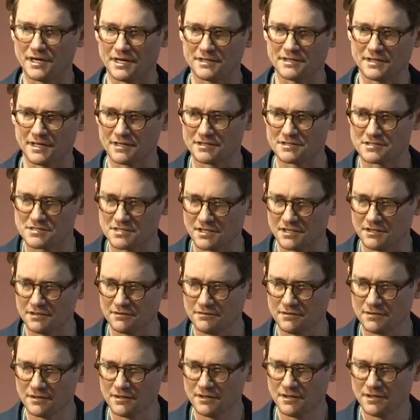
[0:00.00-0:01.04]

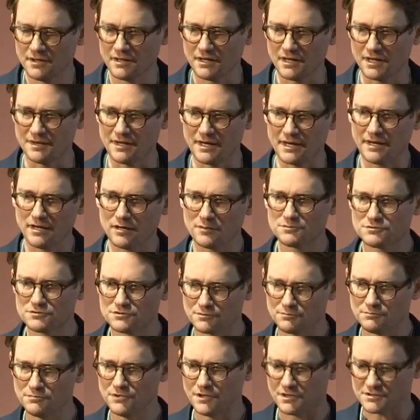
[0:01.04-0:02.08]
NNT, and that helps
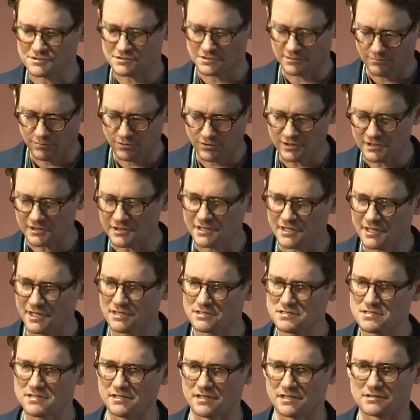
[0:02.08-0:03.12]
us to put in
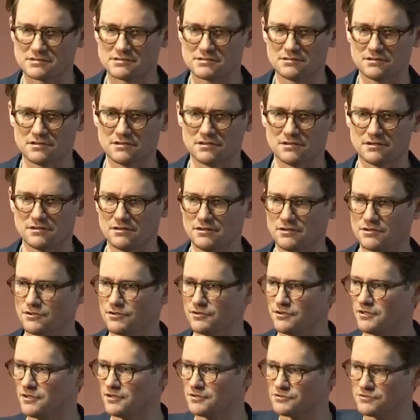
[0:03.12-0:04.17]
context.
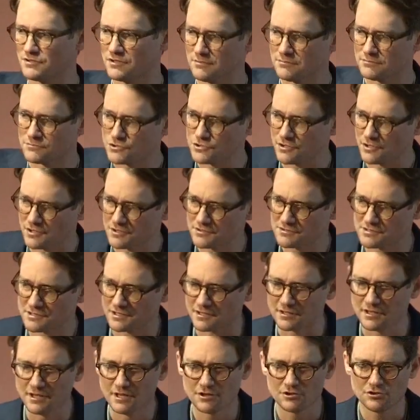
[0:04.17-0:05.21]
There are some drugs
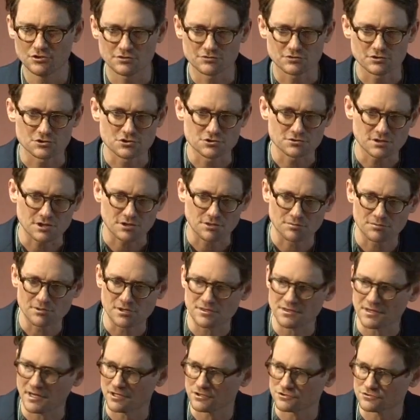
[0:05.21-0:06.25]
that you have to treat
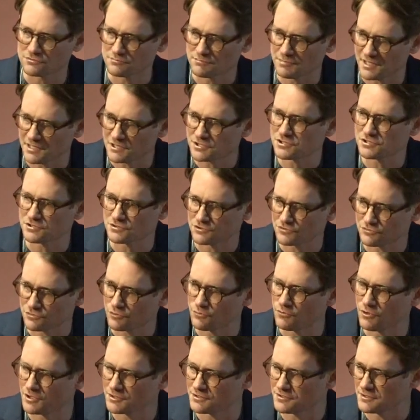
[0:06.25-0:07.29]
3,000 patients for
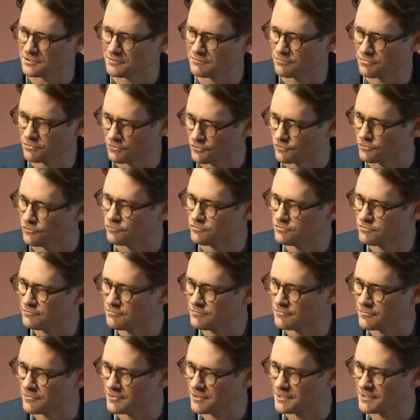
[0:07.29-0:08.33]
one to improve,
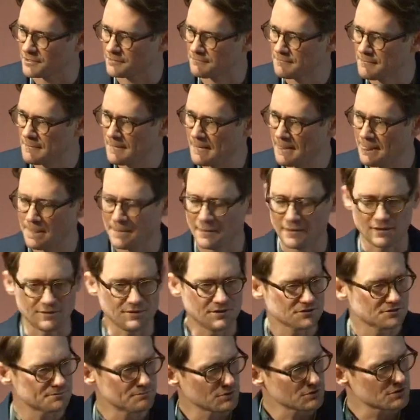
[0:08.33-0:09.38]
right? And
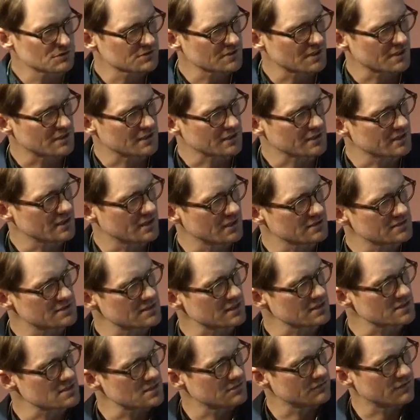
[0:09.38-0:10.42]
this puts that in
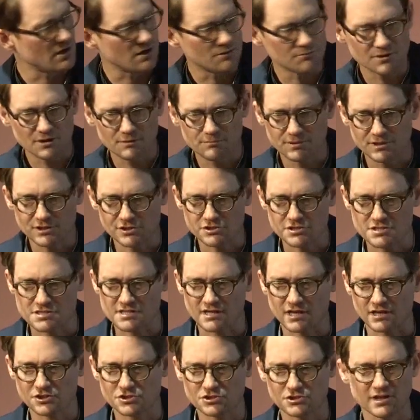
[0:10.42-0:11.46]
context of how many
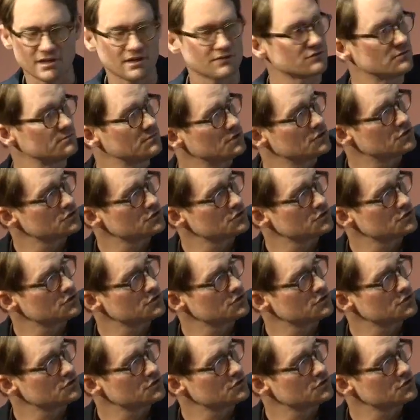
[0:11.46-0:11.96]
patients actually have to be